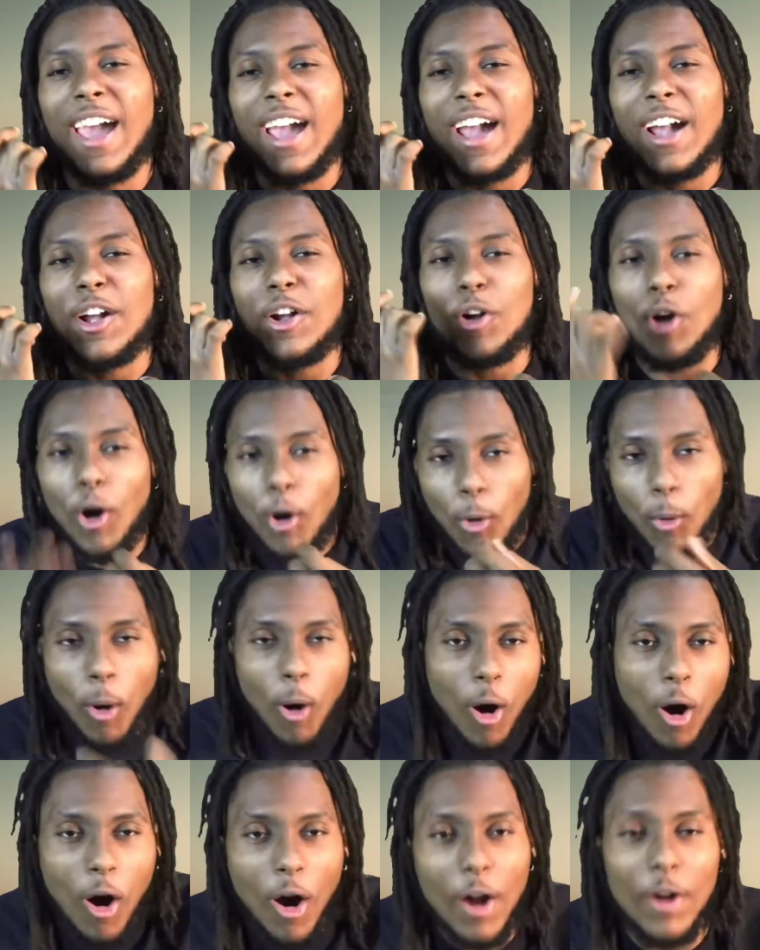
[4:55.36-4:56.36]
go
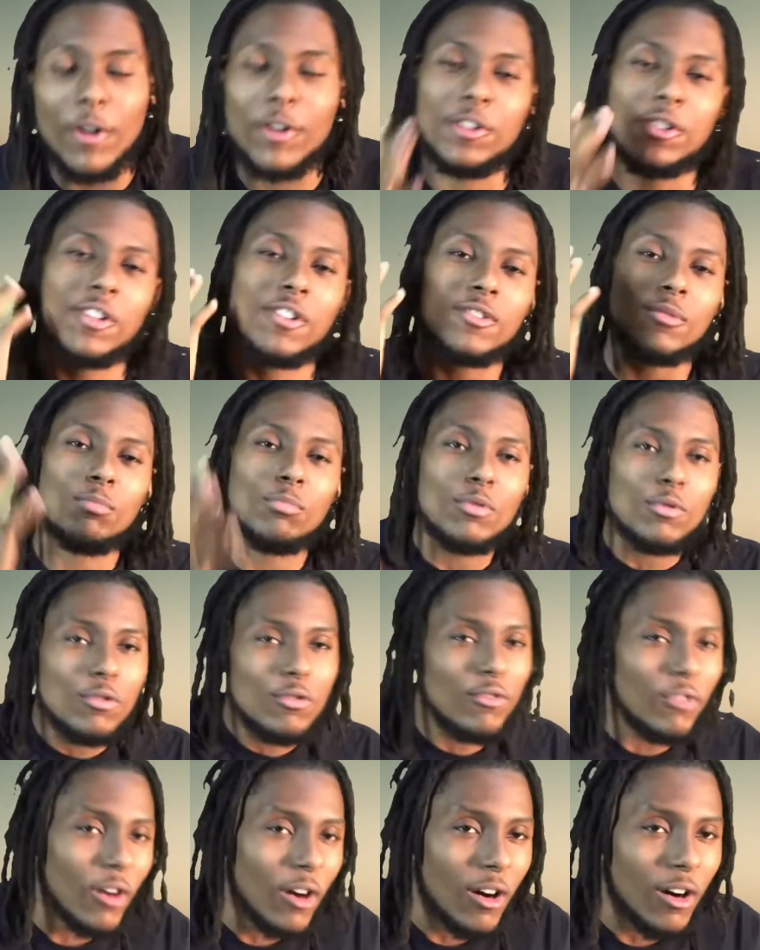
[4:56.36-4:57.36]
on or just
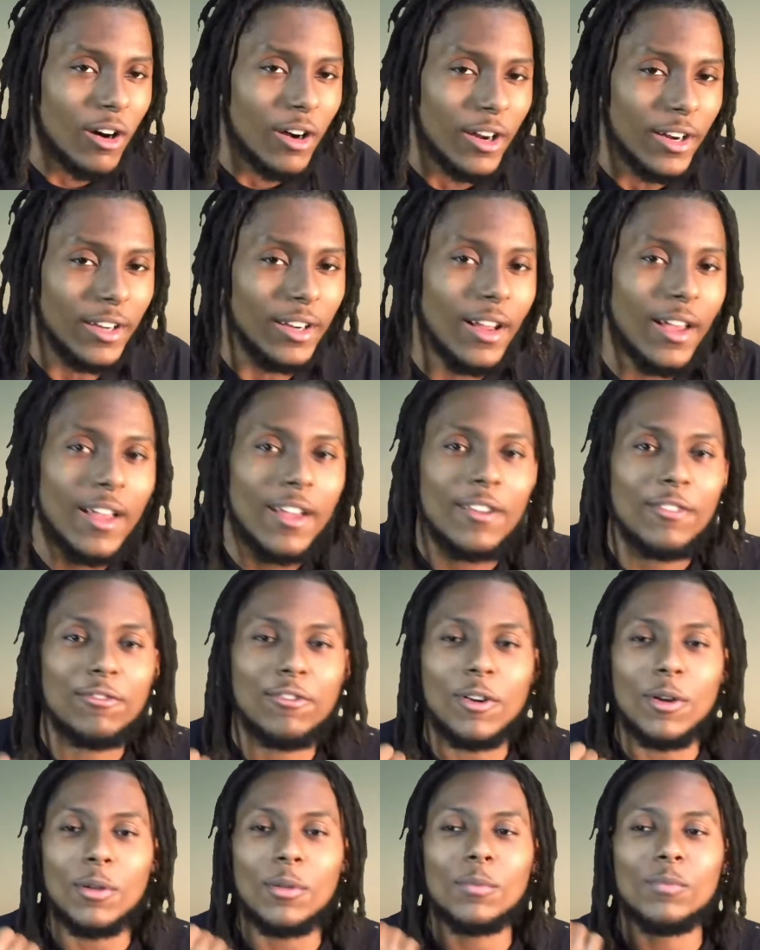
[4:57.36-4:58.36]
move on
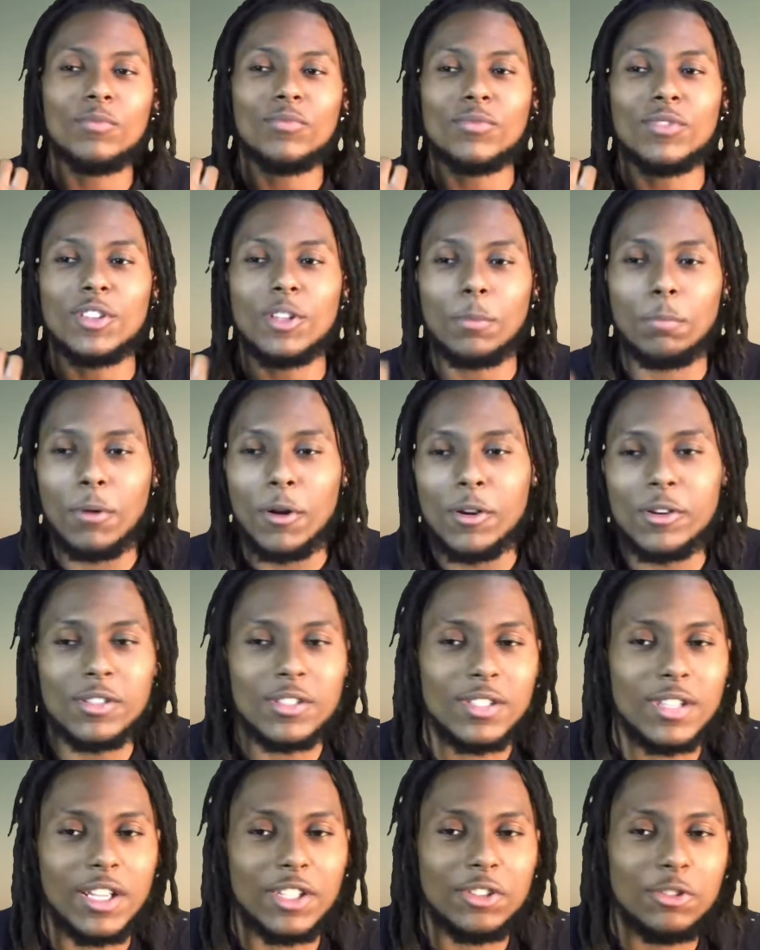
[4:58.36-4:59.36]
from the
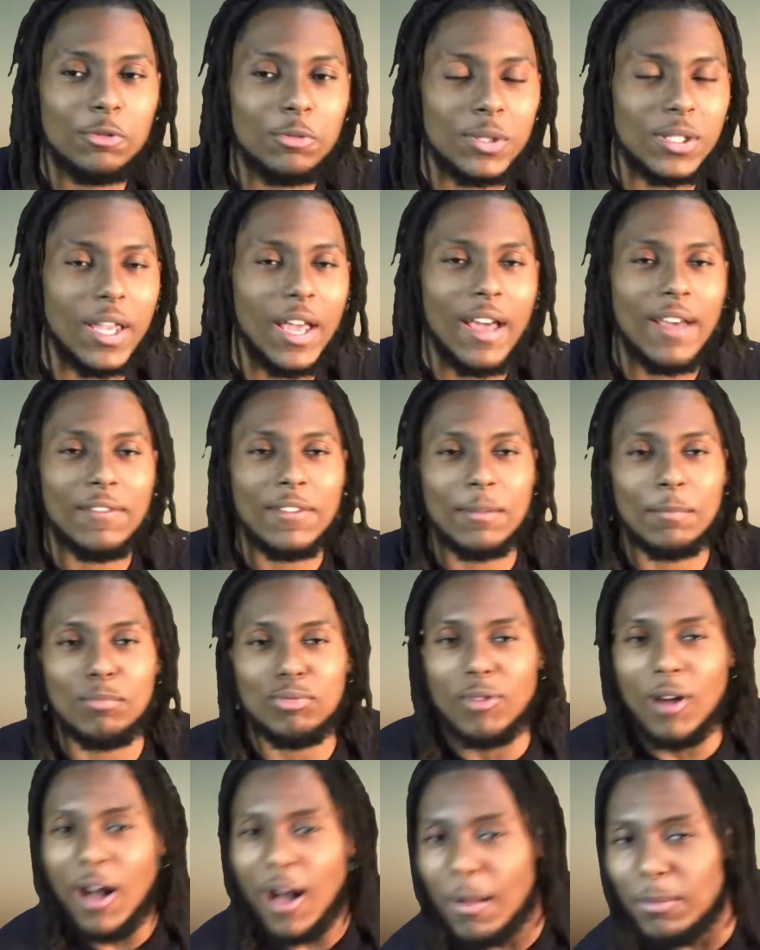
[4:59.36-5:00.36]
person that you was having
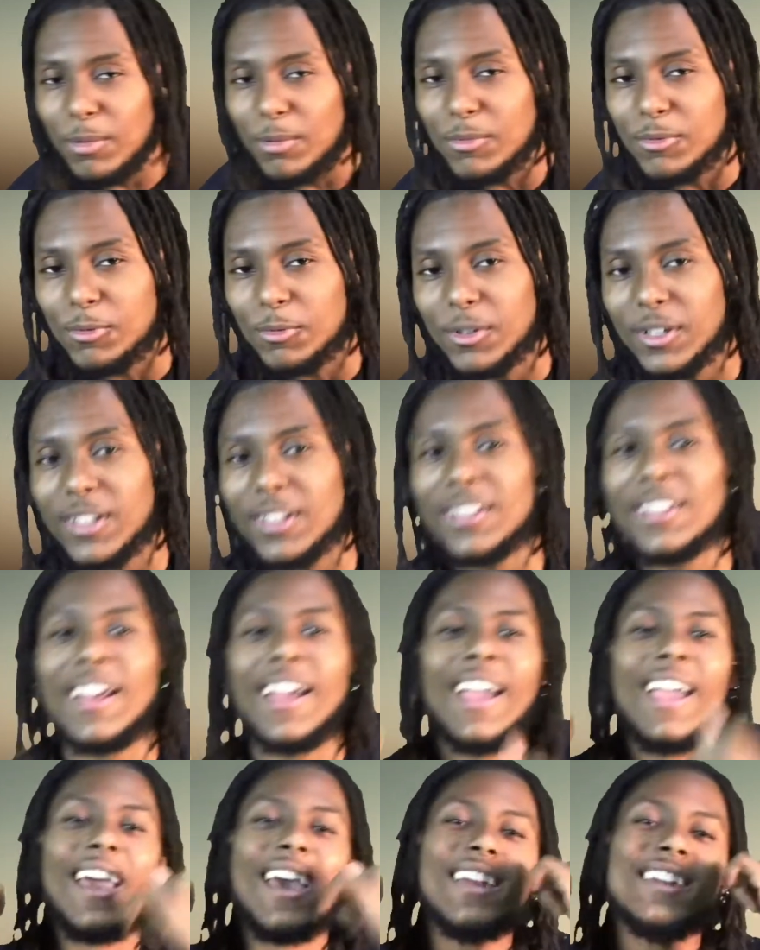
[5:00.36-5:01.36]
problems with,
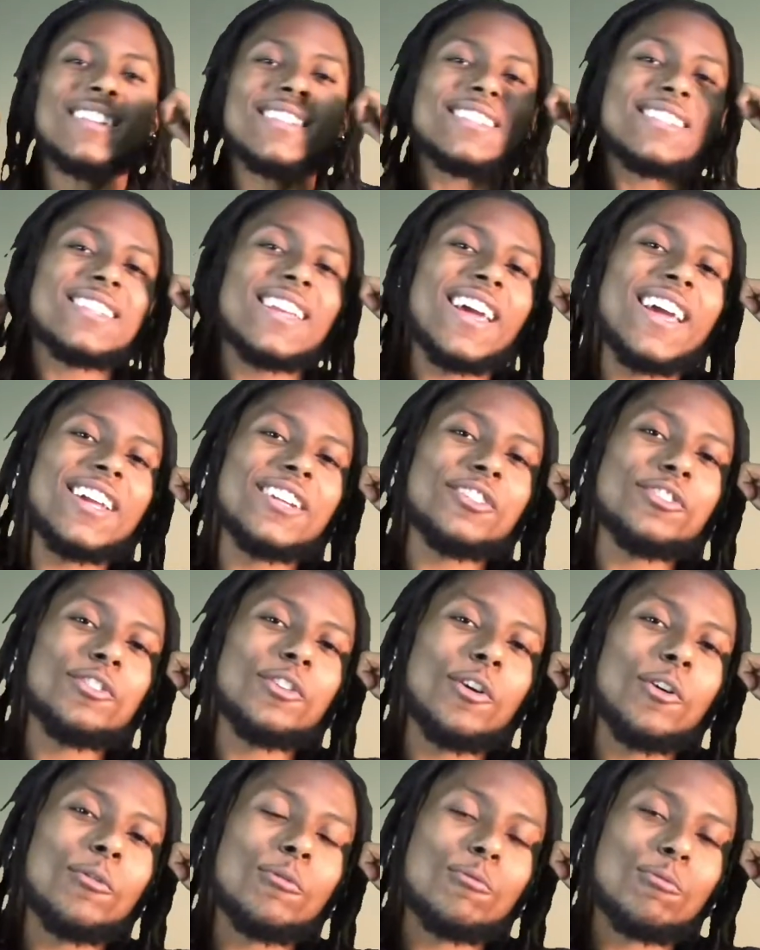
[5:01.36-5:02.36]
and instead you
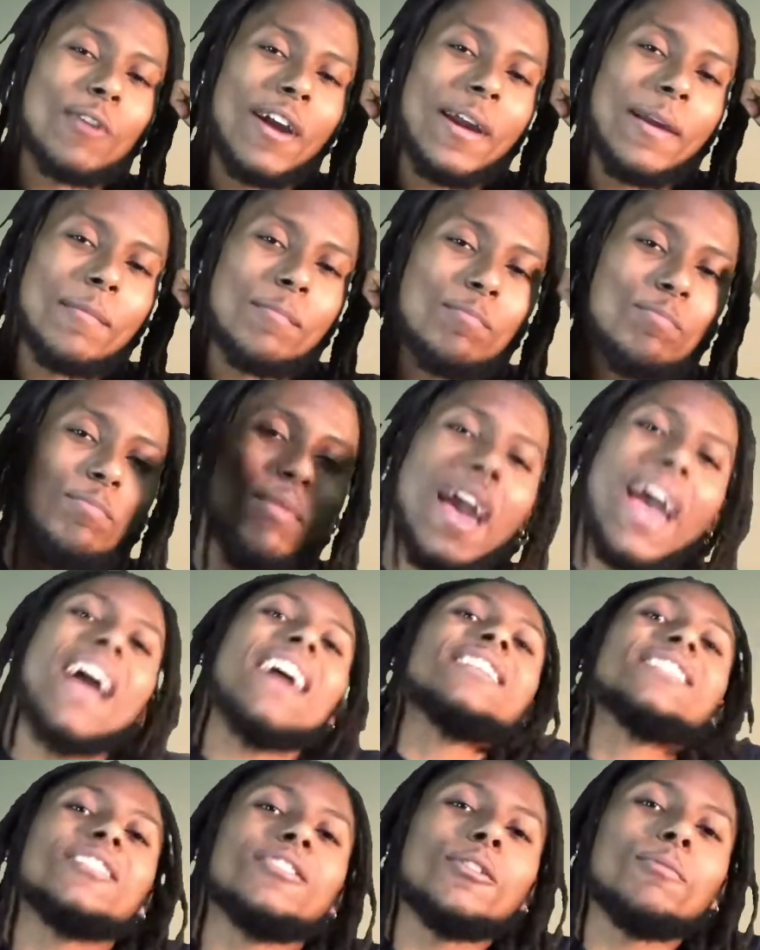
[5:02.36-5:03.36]
go right
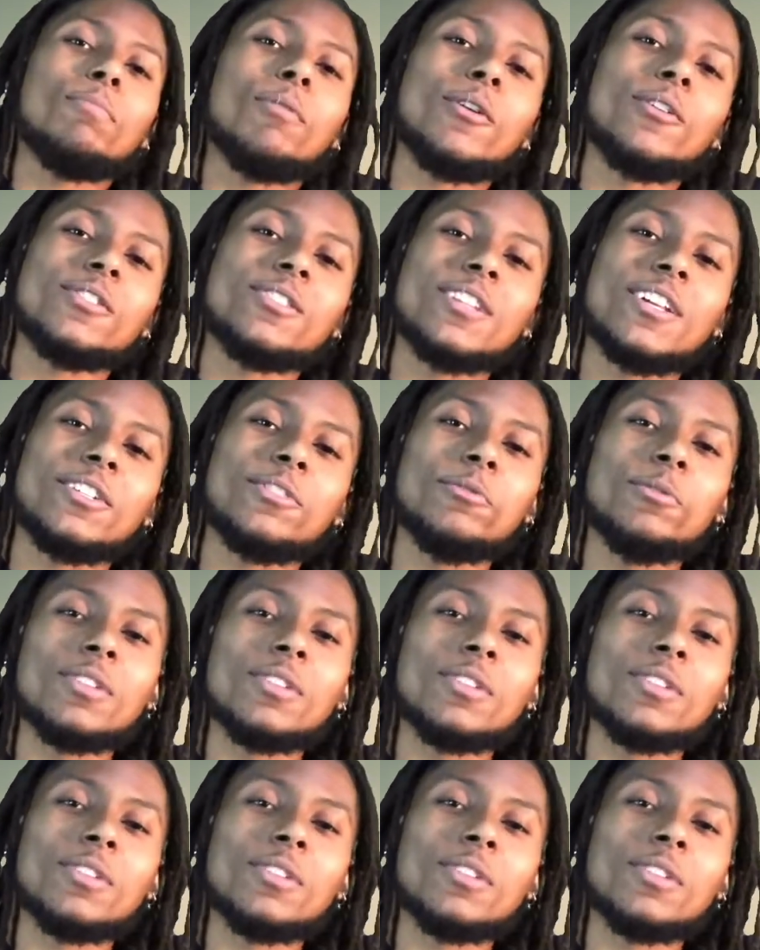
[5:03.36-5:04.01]
back to the person that you was